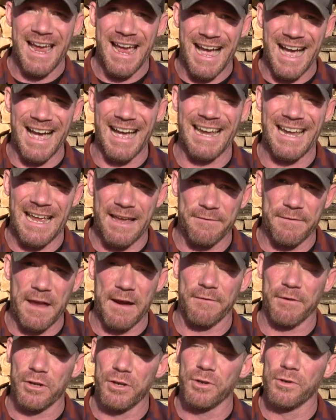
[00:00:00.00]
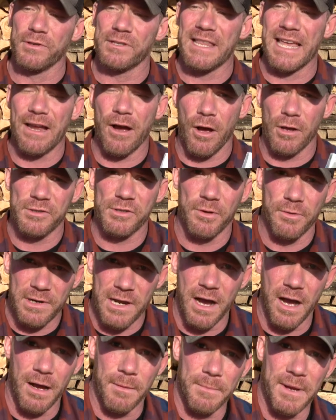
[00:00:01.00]
I have ever used. They also
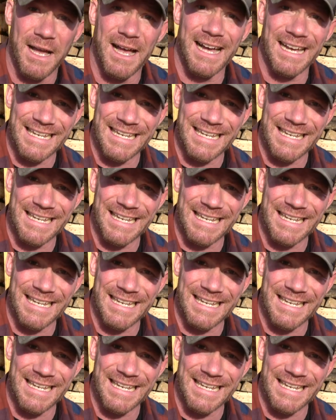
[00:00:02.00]
come,